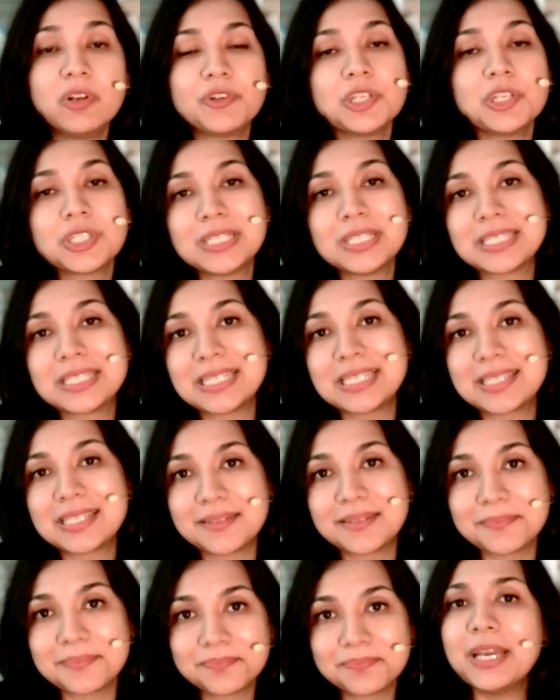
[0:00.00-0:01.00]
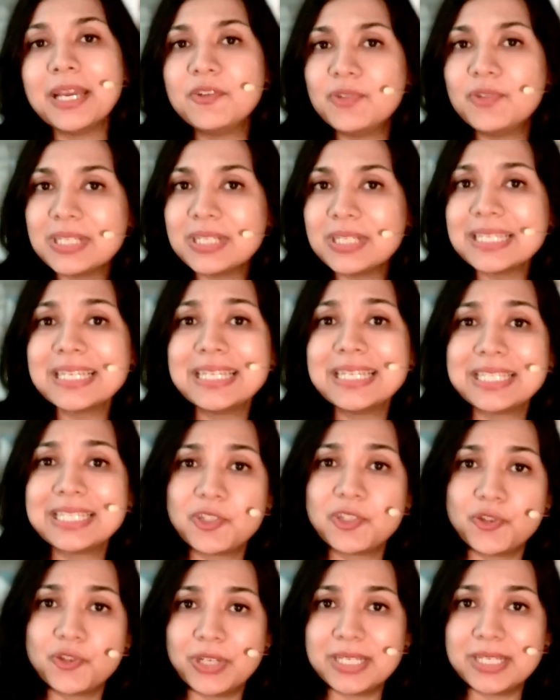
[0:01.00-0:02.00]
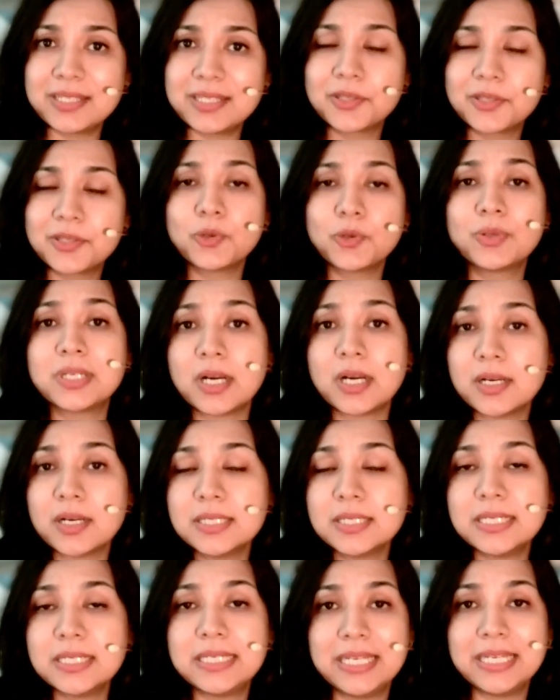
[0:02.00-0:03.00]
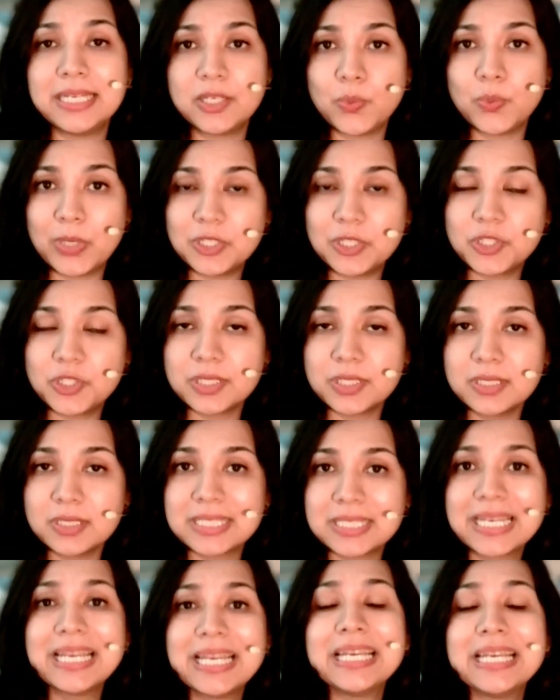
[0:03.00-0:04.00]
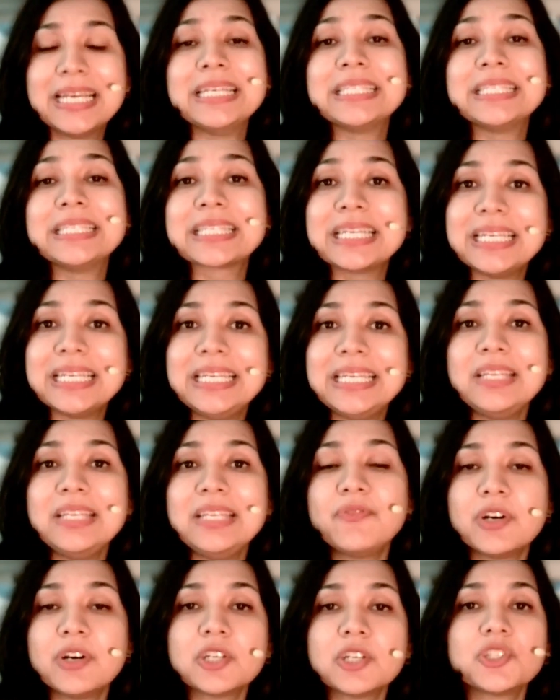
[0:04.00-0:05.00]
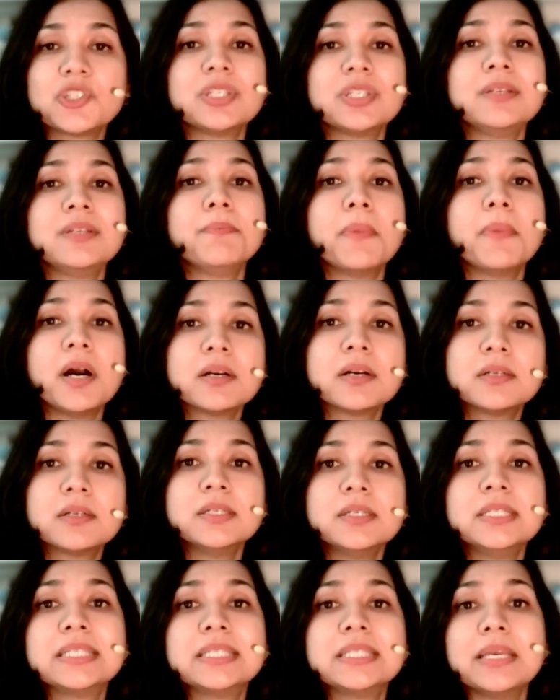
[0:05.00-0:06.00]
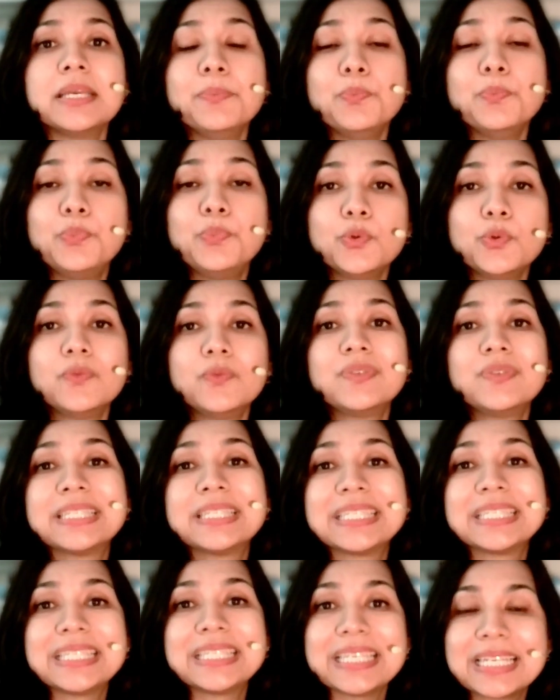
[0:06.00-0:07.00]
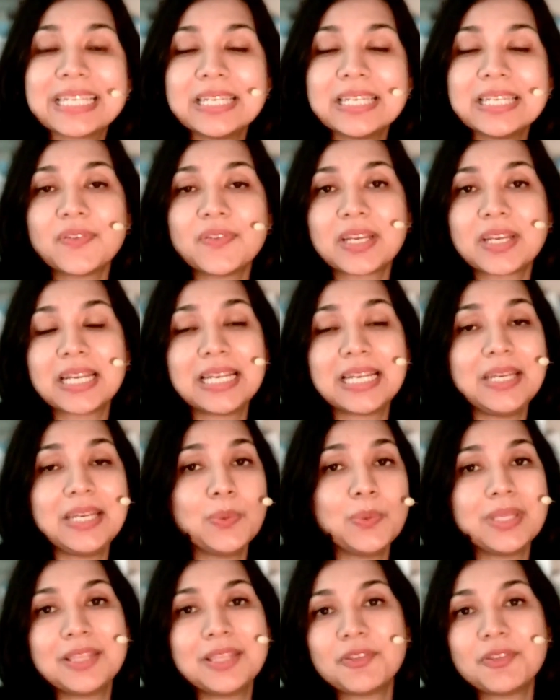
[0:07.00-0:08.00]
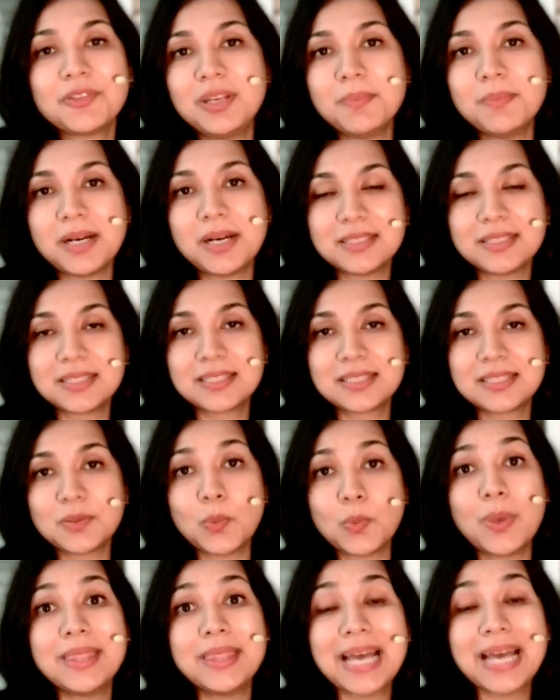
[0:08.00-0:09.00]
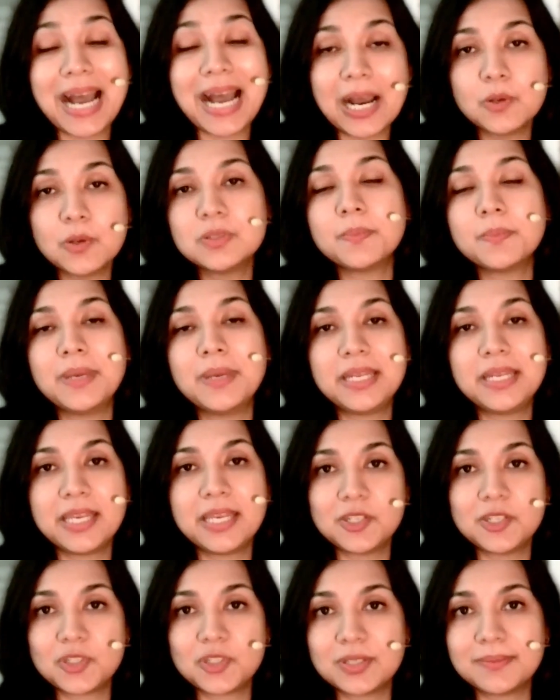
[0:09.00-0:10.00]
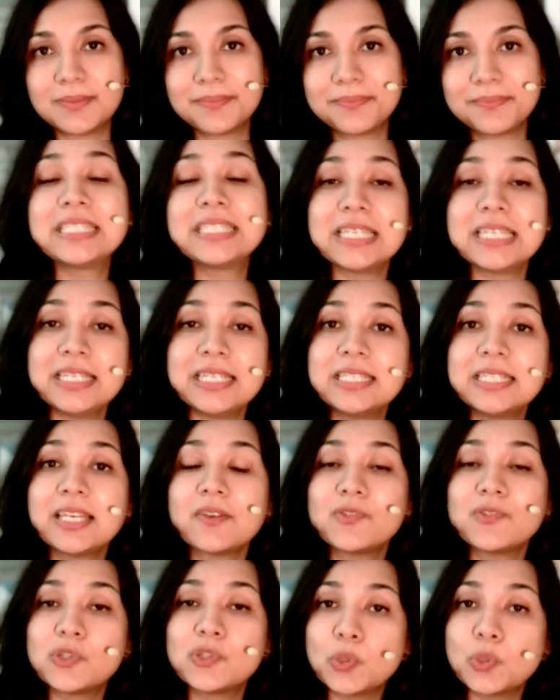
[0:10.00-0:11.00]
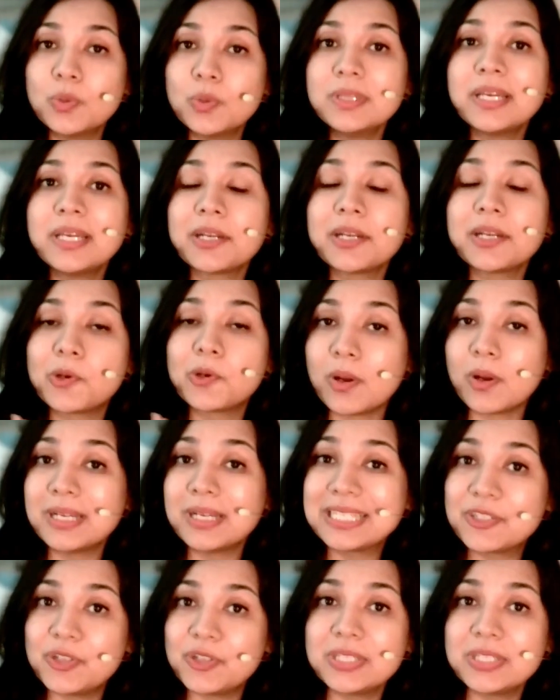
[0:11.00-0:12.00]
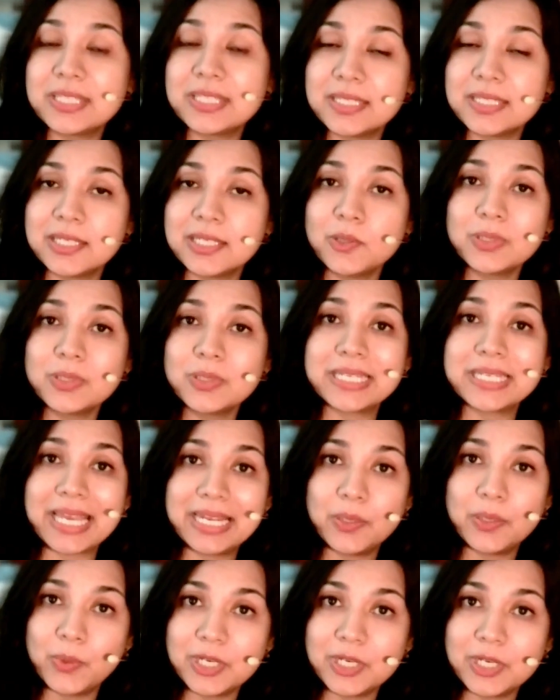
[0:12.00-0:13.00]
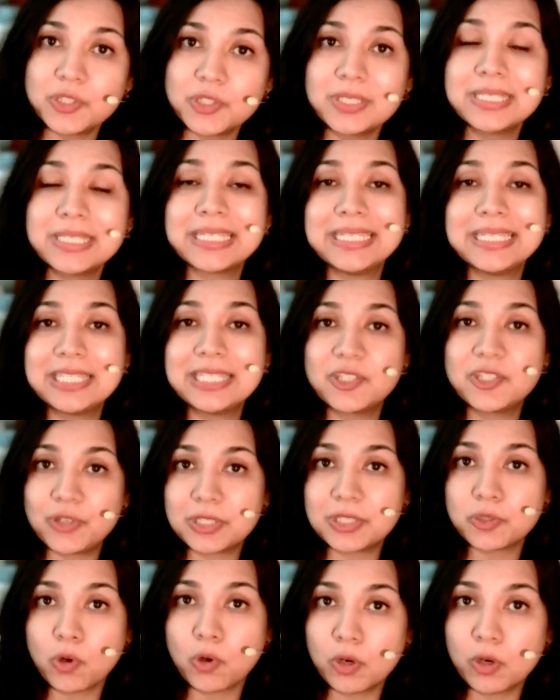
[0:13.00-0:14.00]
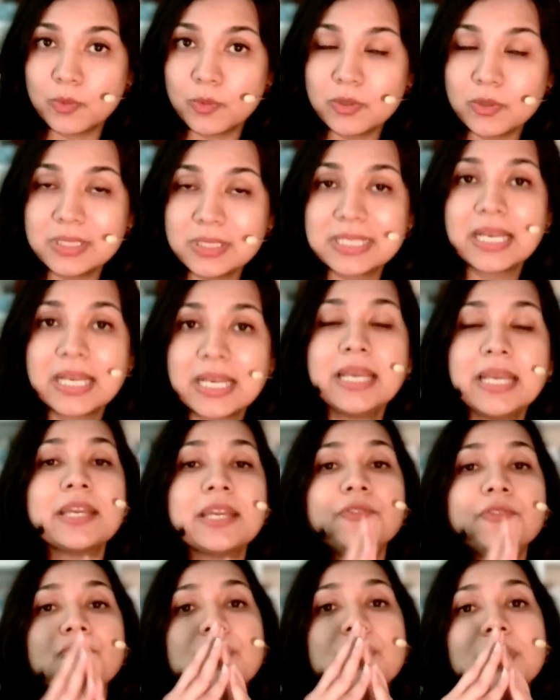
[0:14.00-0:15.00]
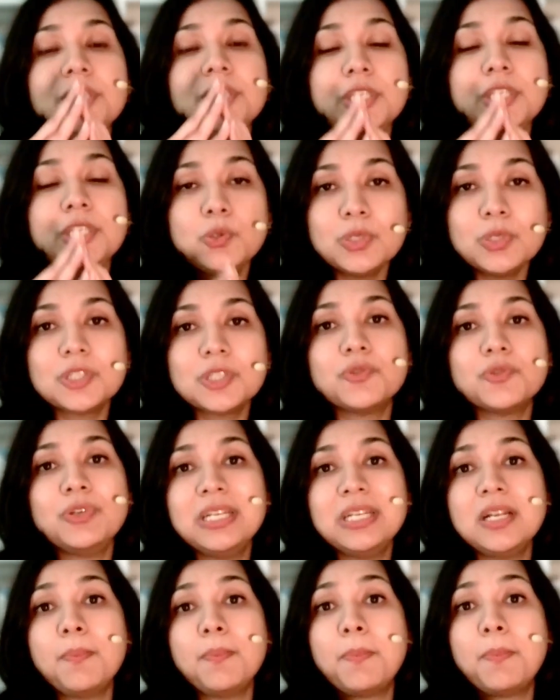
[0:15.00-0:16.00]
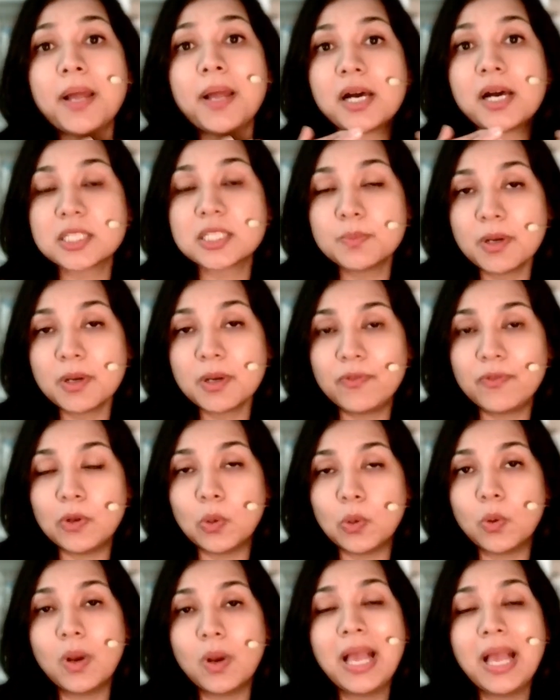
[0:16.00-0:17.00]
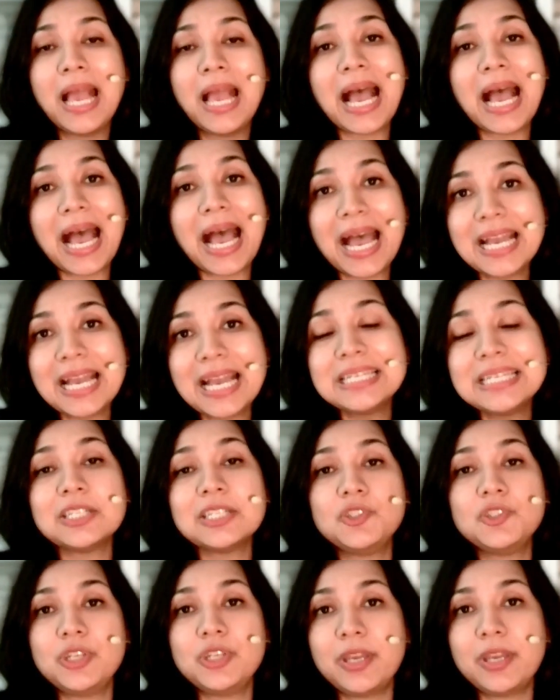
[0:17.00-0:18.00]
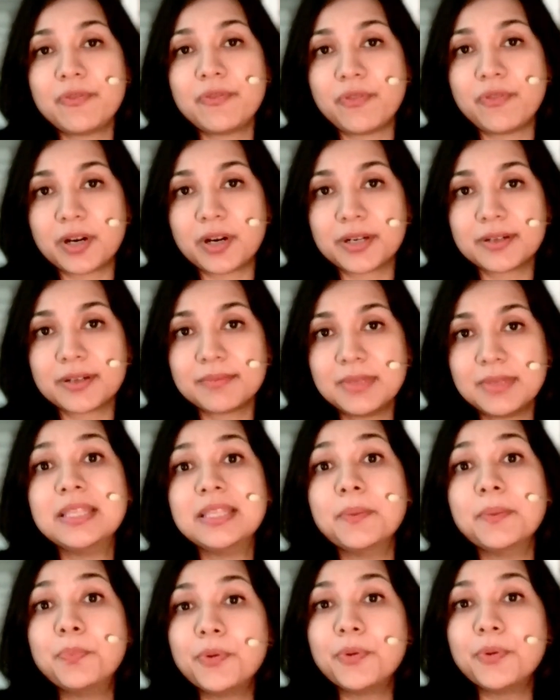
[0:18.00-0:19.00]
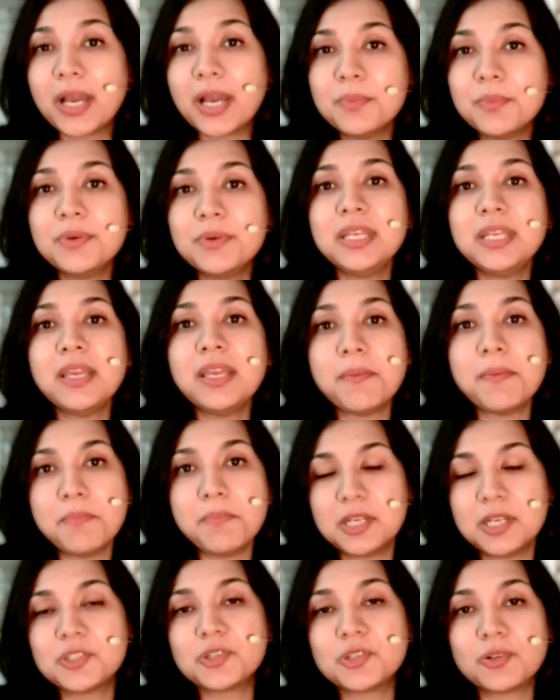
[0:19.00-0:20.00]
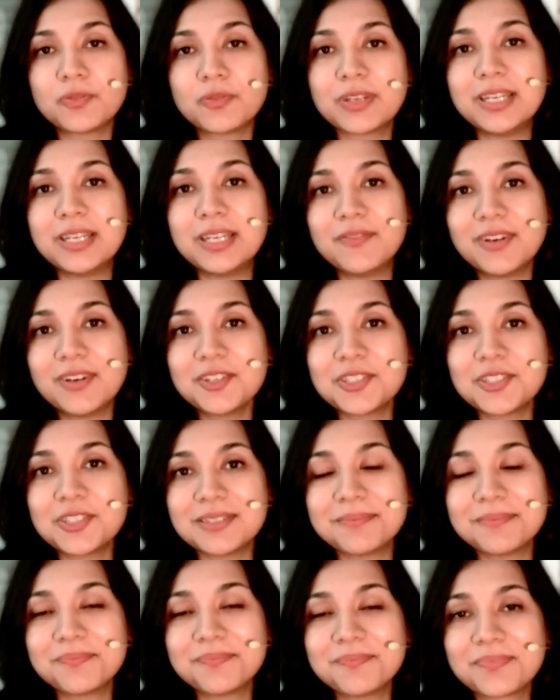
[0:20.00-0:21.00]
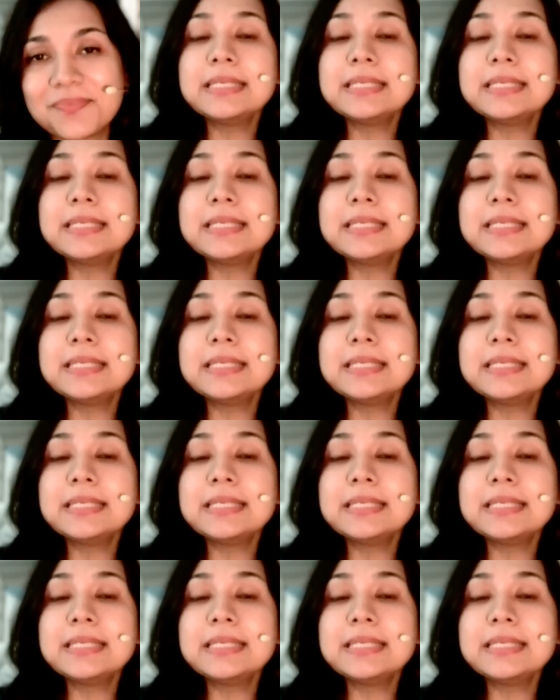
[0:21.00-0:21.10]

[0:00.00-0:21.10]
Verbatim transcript: filtration system. By addressing his stress through targeted interventions, his kidney function markers improved significantly within three months without medication. Studies have shown that chronic stress-induced elevations in stress hormones can reduce renal plasma flow and G F R, the primary measure of kidney function.